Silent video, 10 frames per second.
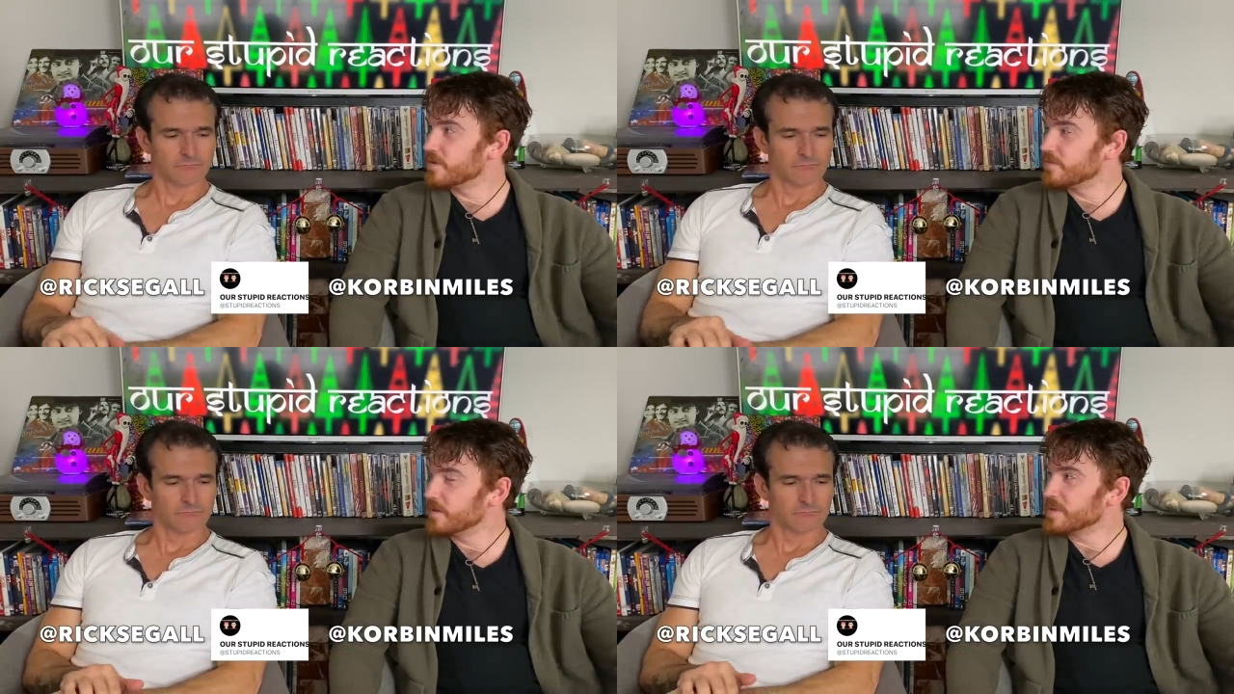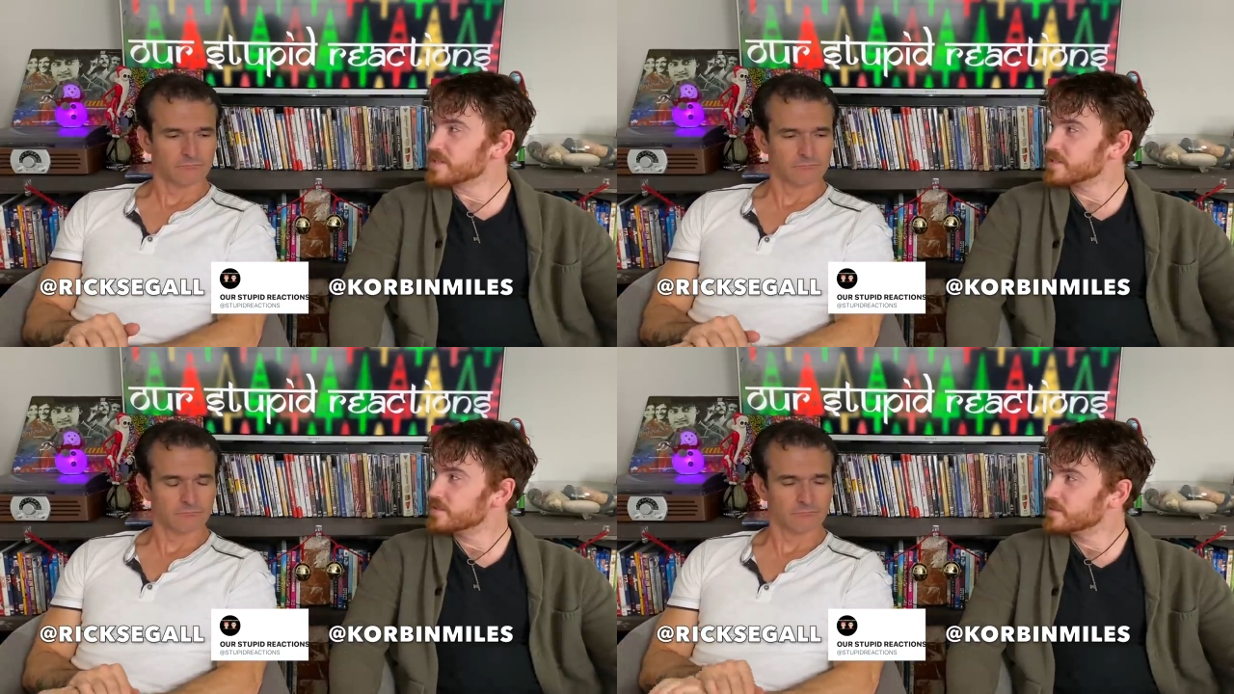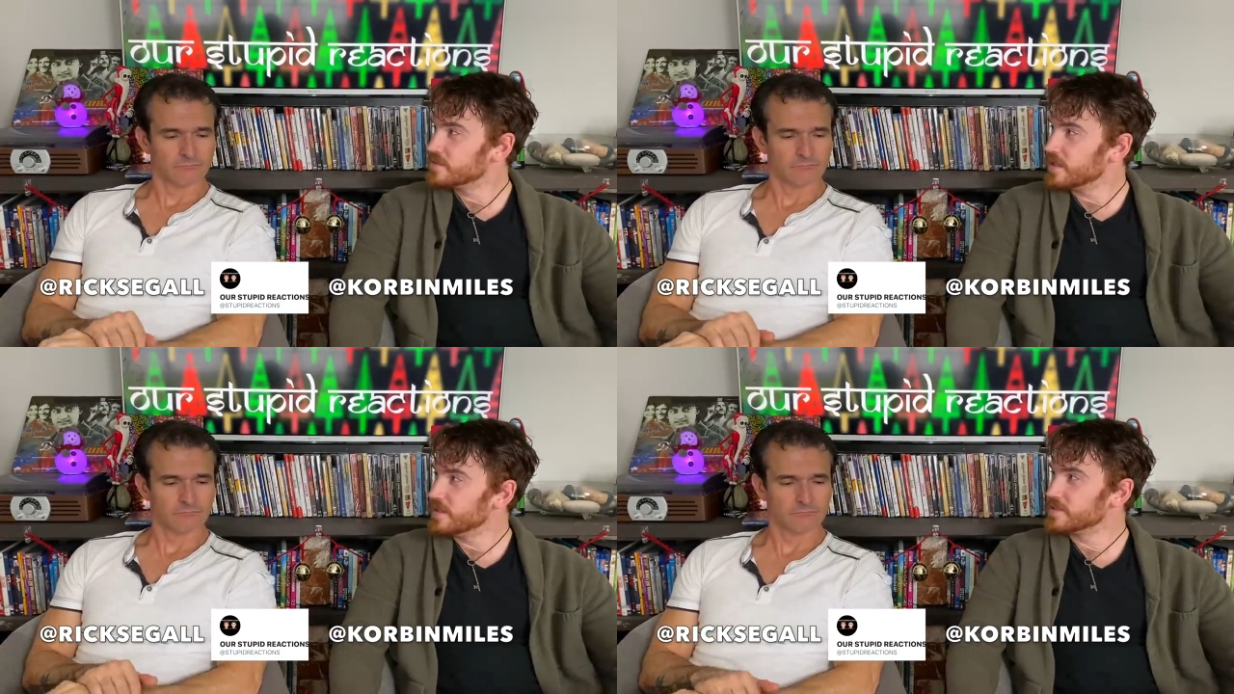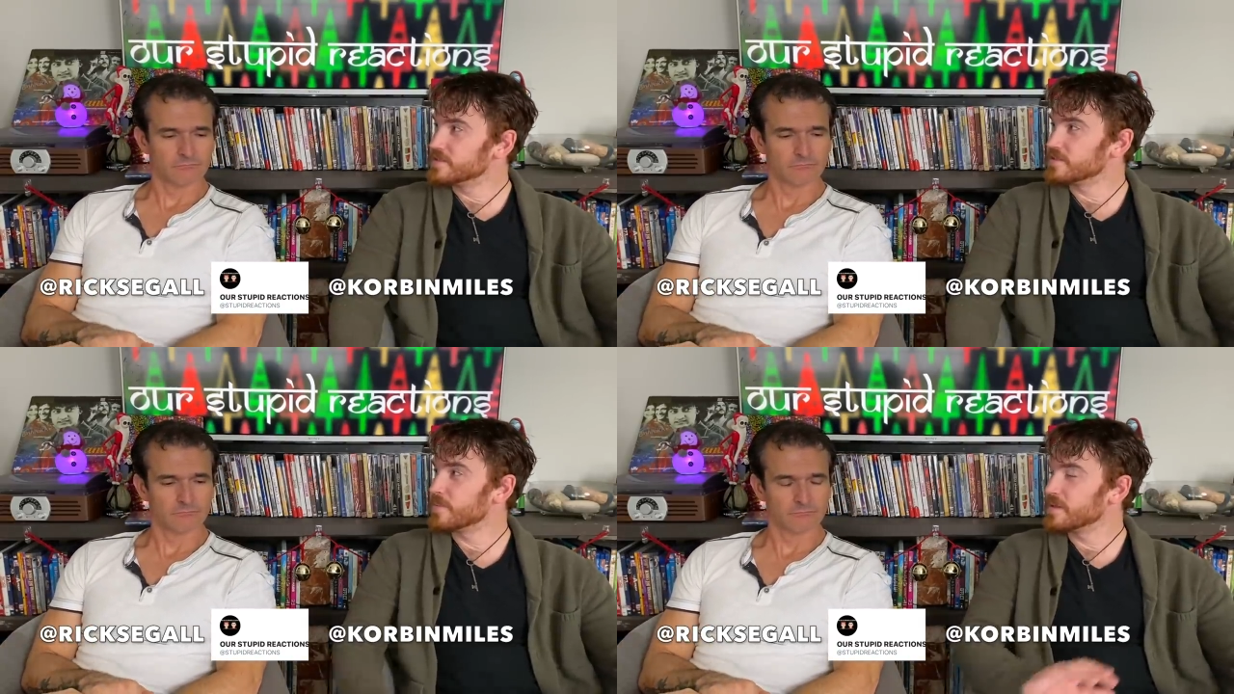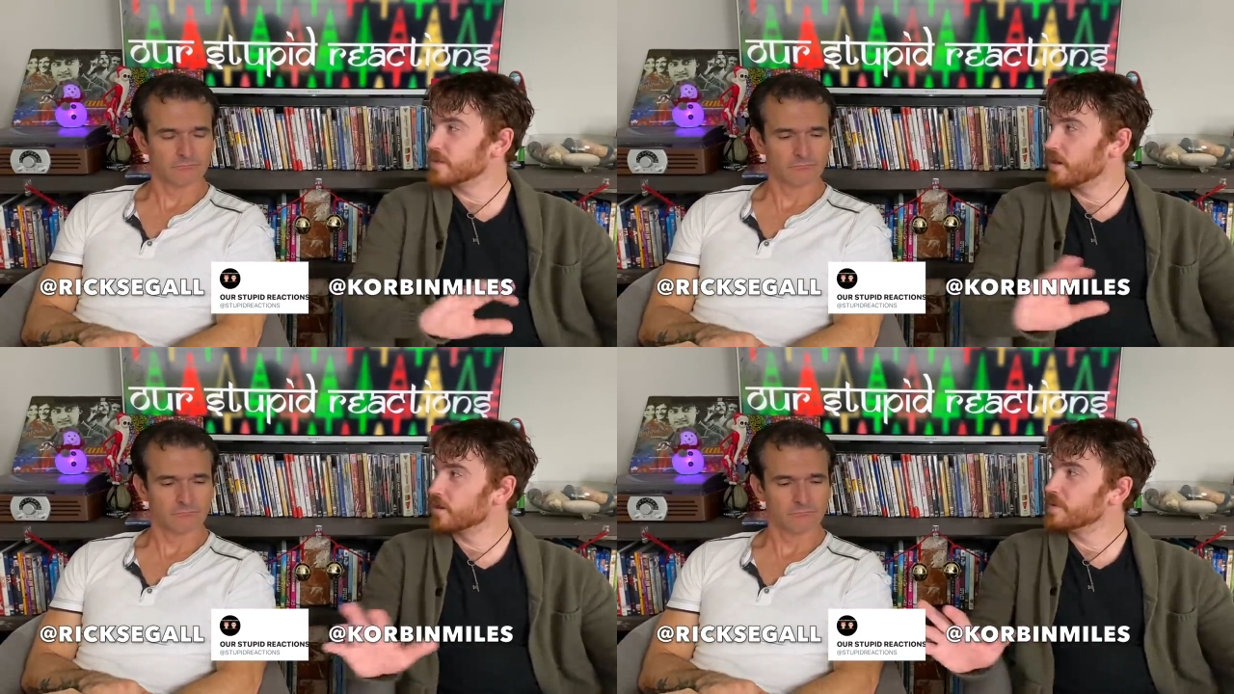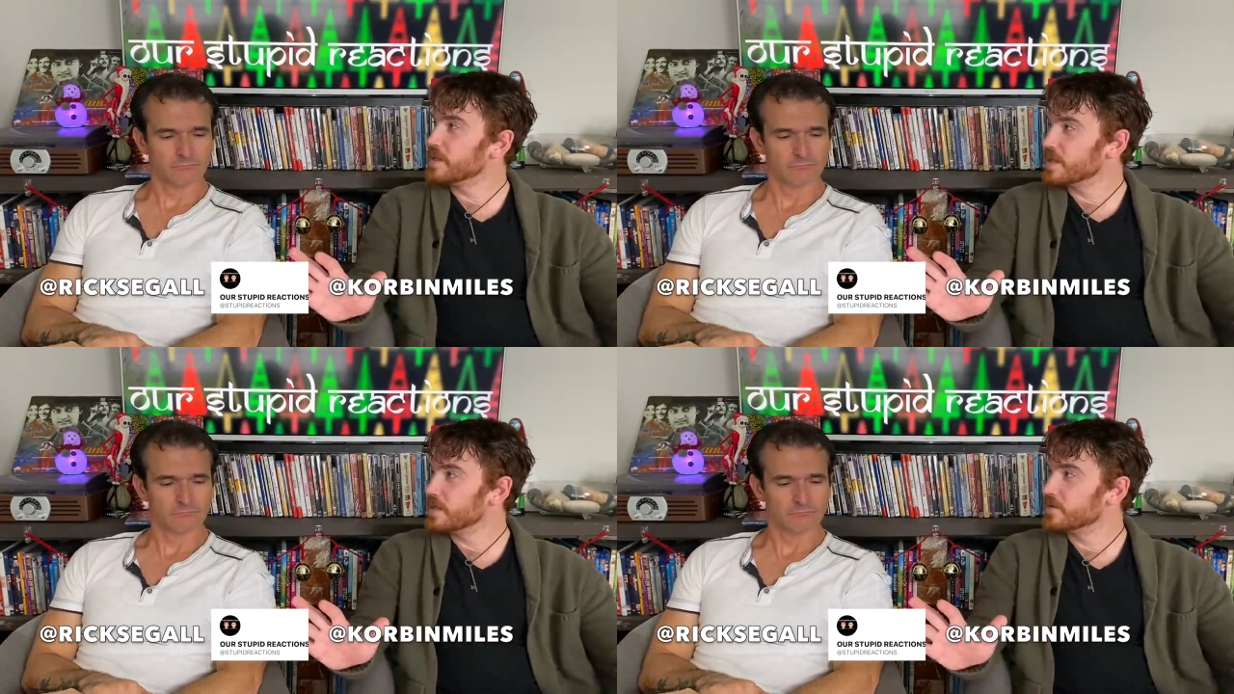Speaker 1: a figment. And this is about the army that he